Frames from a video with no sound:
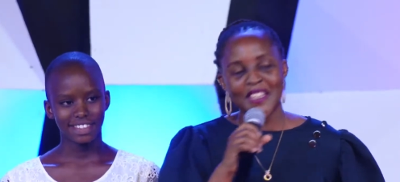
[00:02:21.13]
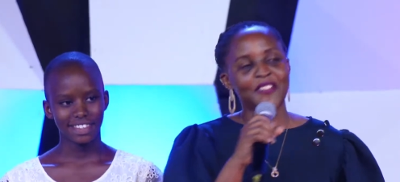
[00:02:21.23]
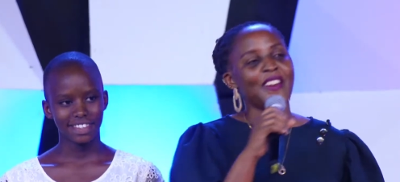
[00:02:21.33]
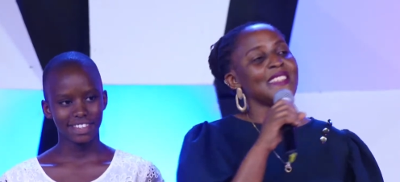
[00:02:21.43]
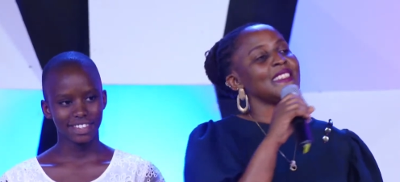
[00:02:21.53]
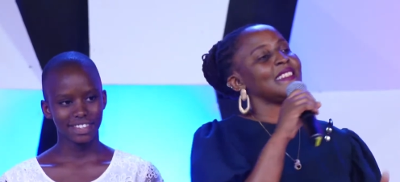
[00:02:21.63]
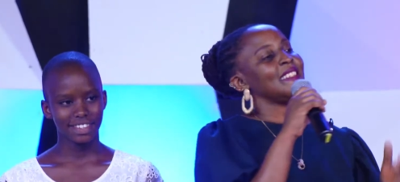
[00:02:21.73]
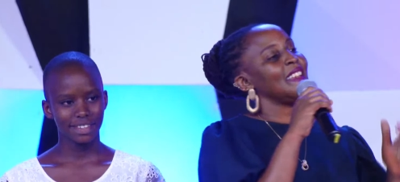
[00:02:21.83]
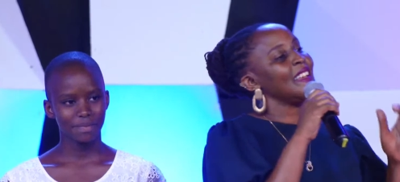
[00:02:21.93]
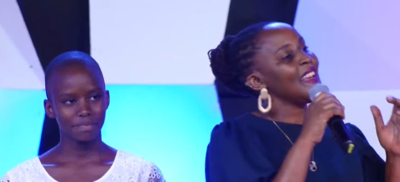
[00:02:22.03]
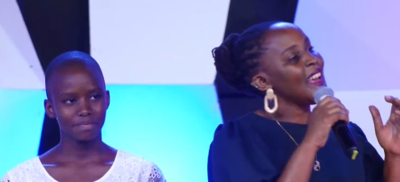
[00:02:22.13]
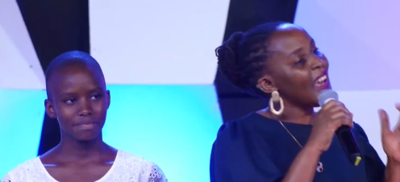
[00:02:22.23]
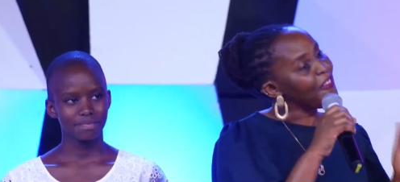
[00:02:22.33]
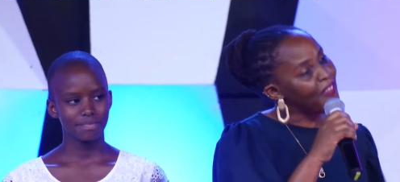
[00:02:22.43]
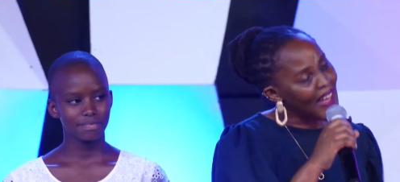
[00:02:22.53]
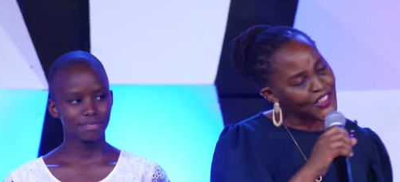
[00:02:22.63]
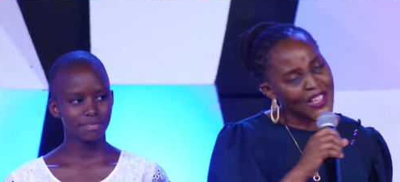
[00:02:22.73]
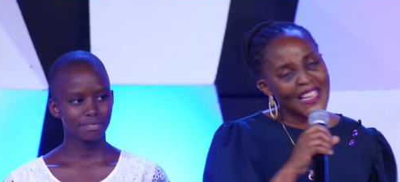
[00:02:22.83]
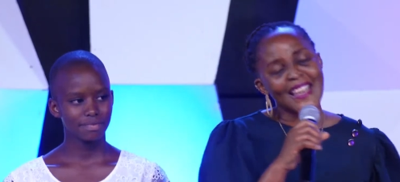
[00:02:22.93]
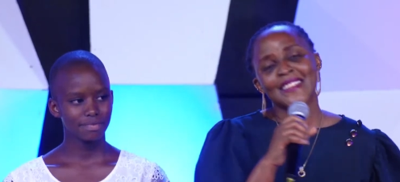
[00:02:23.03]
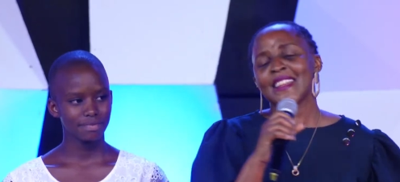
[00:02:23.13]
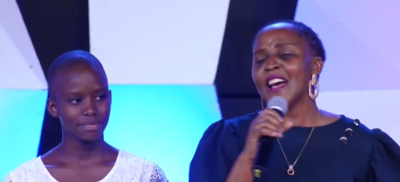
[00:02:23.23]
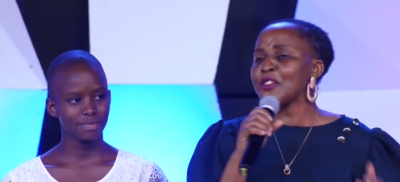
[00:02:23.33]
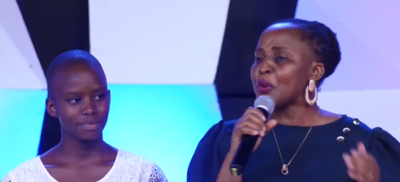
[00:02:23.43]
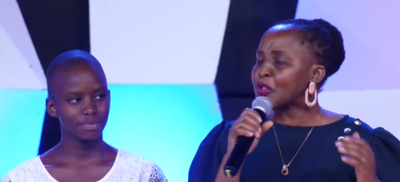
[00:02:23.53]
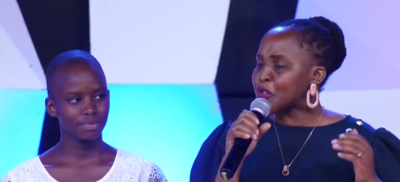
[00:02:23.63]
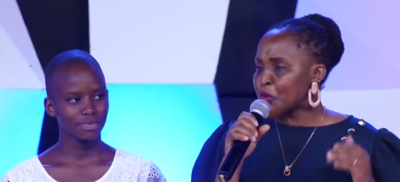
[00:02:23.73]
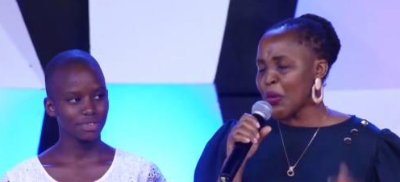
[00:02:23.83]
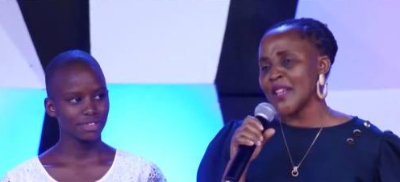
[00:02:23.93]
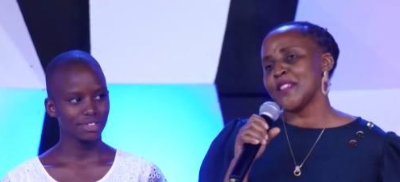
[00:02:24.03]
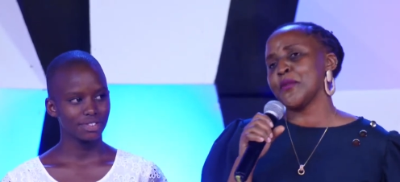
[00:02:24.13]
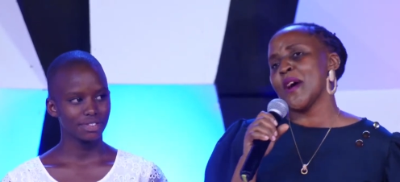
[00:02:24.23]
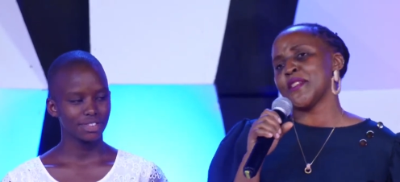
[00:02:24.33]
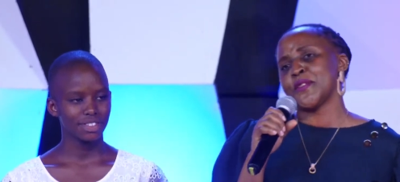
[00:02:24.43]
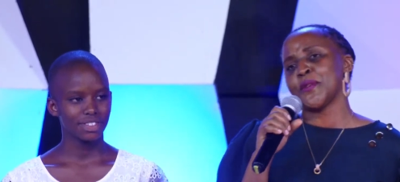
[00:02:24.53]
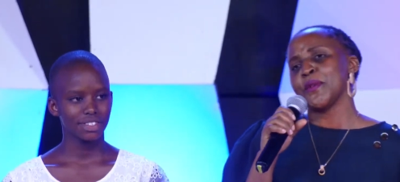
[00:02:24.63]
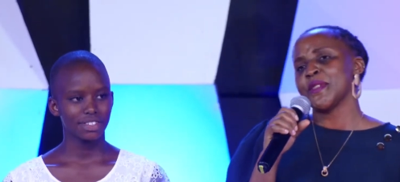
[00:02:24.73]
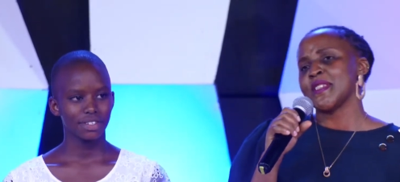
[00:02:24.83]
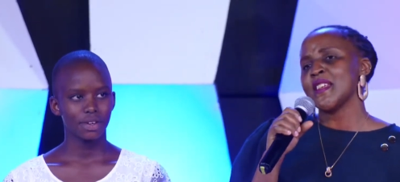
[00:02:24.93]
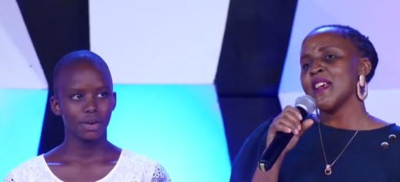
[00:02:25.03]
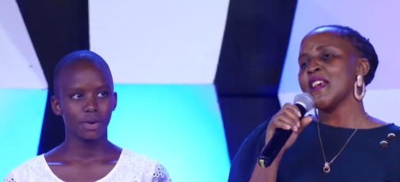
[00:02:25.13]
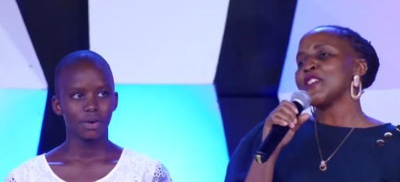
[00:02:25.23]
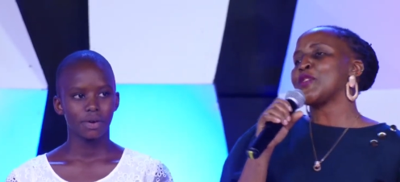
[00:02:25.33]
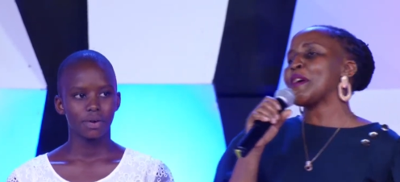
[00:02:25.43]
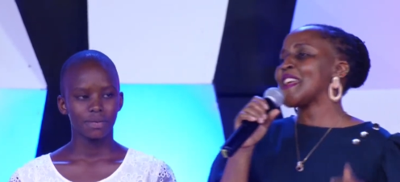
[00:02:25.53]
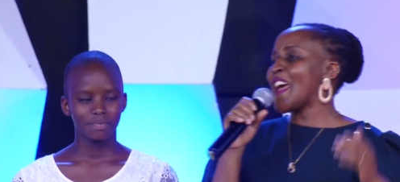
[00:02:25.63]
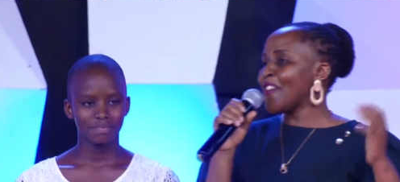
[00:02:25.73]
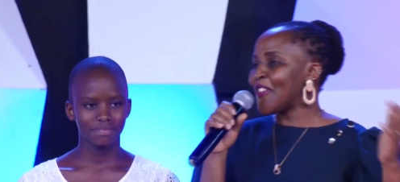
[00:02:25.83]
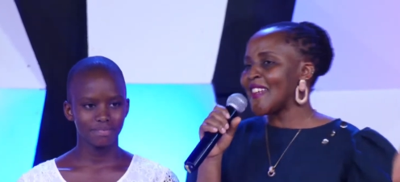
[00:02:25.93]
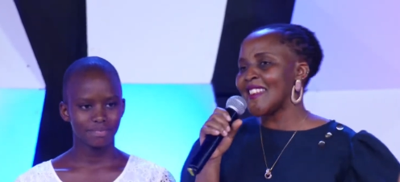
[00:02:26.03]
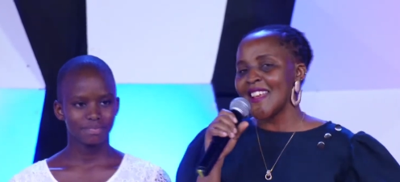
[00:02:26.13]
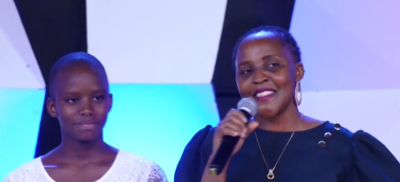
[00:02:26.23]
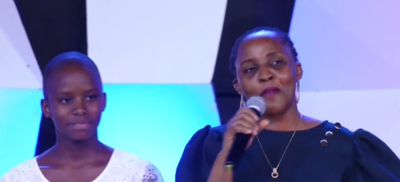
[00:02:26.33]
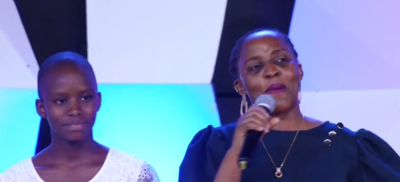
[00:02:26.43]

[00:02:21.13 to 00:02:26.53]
Speaker 1: University evangelized and got 21 souls. So in heaven, there's a